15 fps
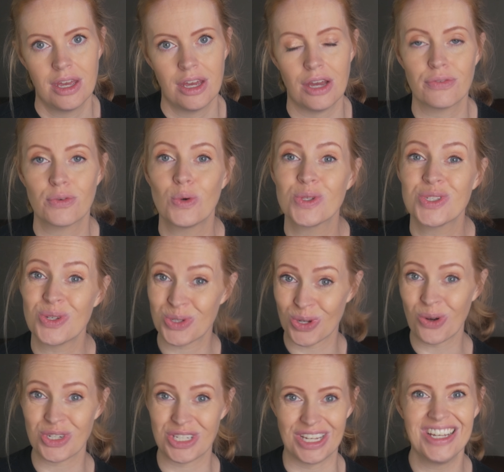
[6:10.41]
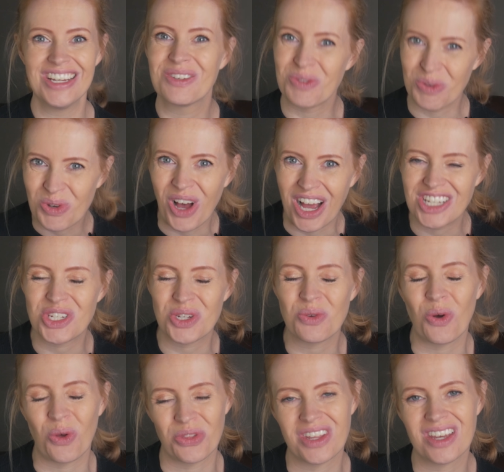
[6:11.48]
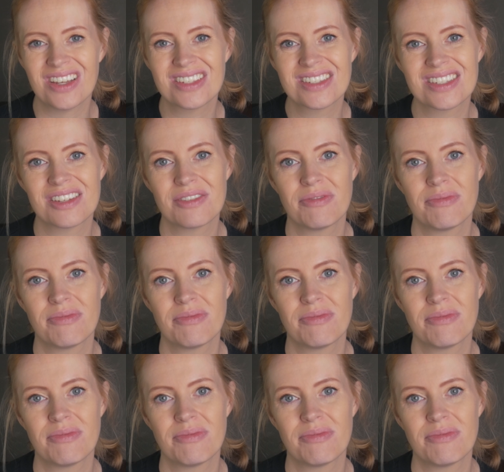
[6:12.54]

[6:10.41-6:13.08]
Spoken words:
Of course, your doctor will guide you on this.